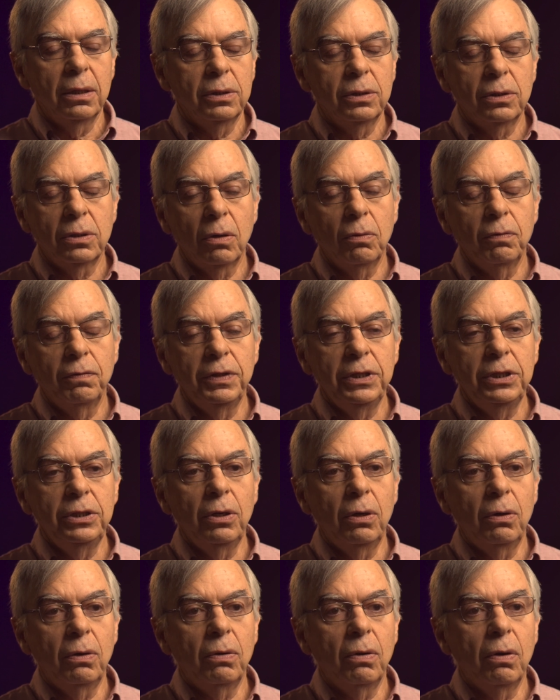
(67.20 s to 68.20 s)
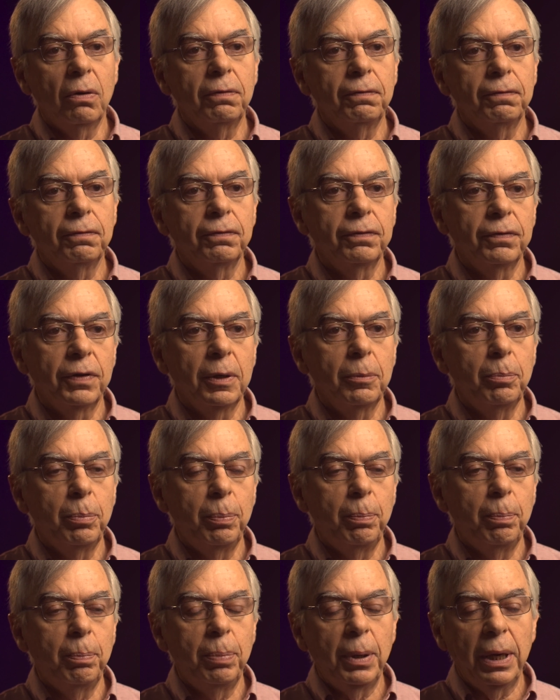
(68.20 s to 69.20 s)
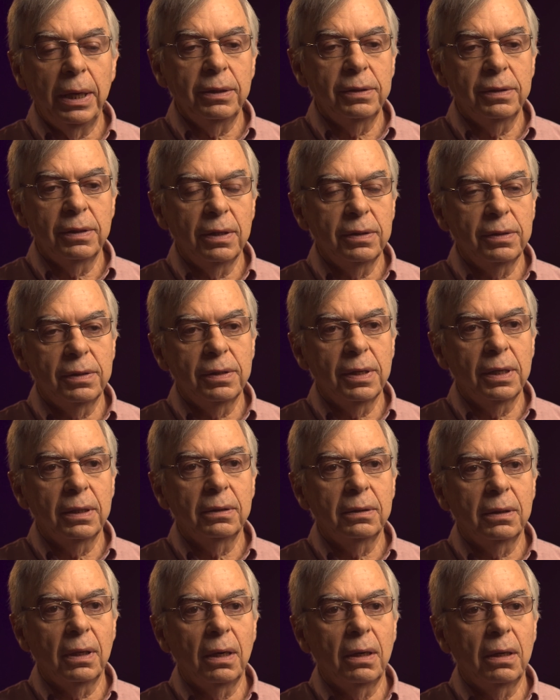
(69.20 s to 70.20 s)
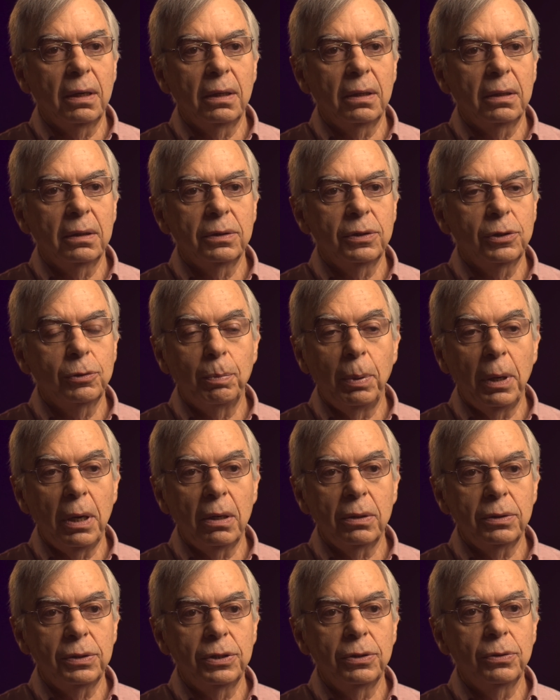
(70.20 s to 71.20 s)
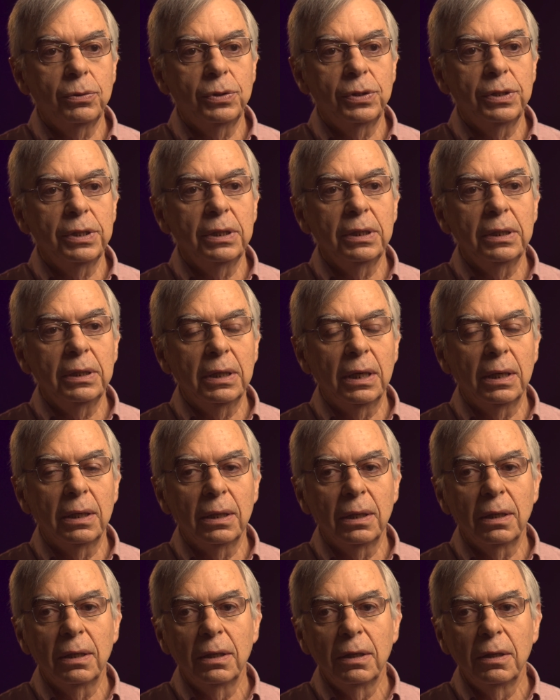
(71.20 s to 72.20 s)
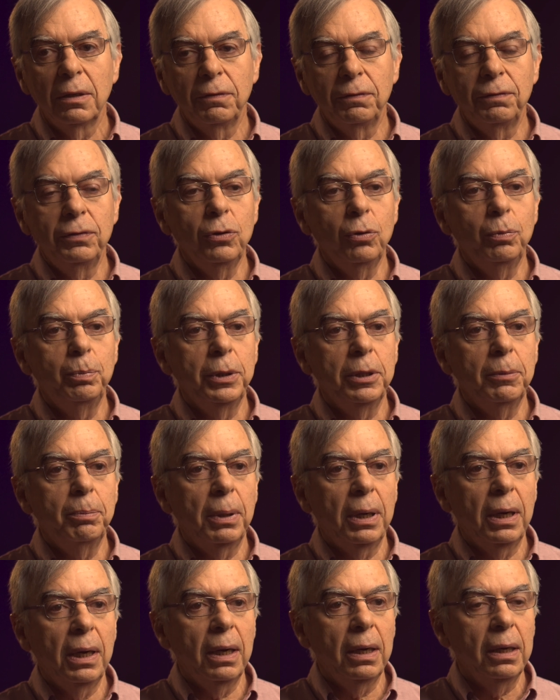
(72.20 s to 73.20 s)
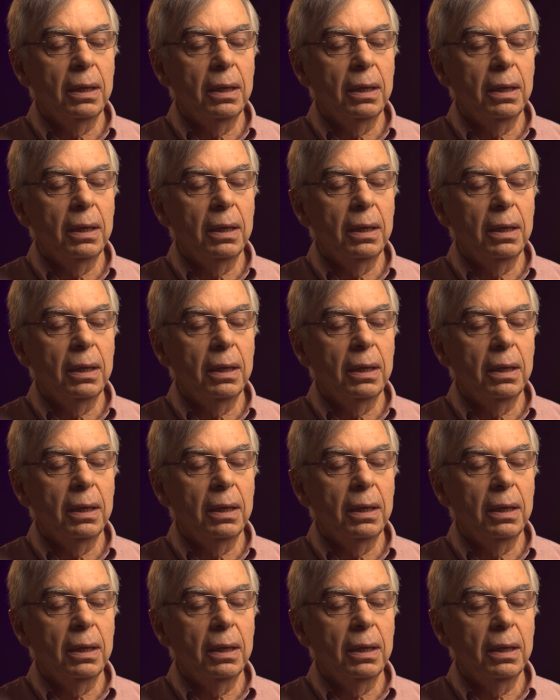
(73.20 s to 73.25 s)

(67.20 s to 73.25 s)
So video of places that are sparse, you see few people,